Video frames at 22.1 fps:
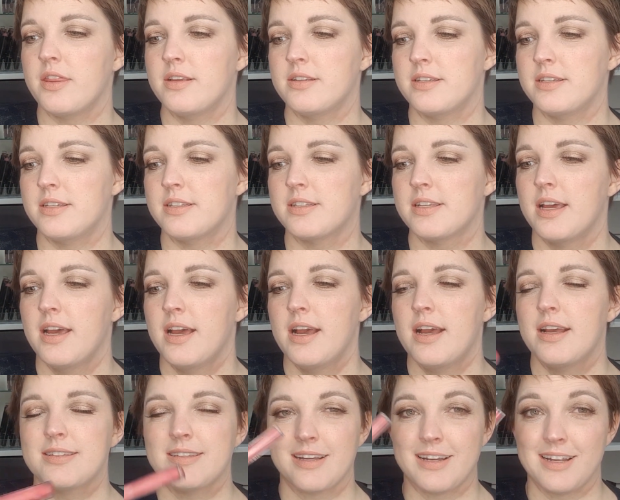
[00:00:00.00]
It's
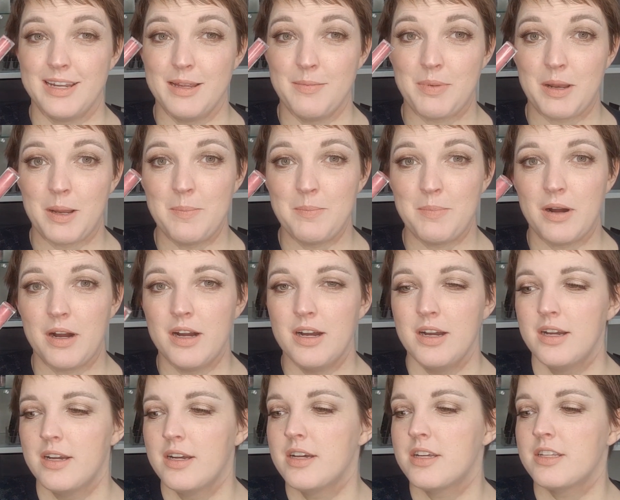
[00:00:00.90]
like a lip plumper,
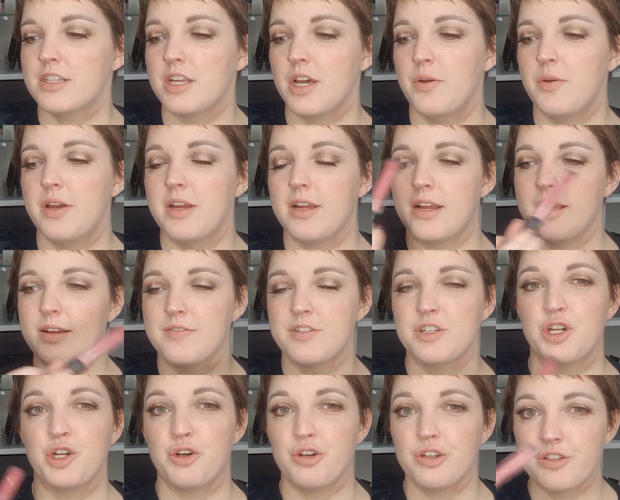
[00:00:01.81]
so it gives
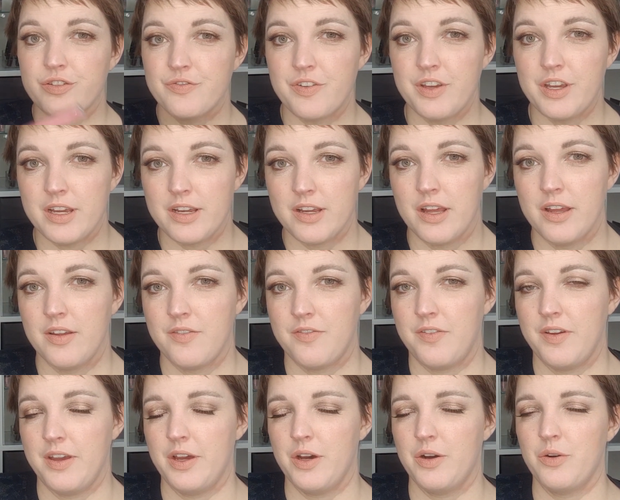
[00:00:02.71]
a gloss
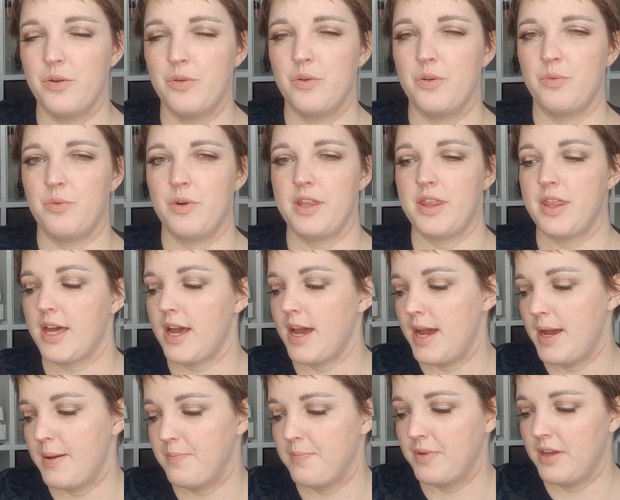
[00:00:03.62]
feel with
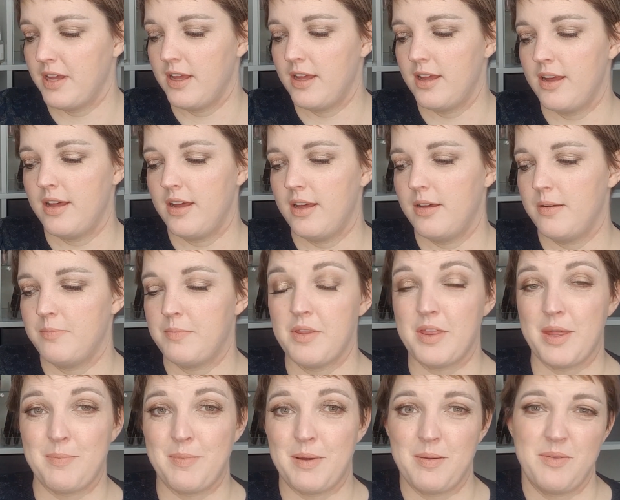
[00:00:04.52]
and
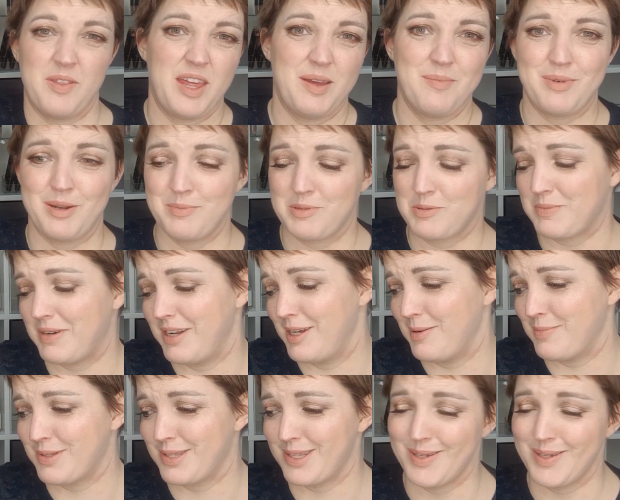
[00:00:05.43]
then plumps my lips.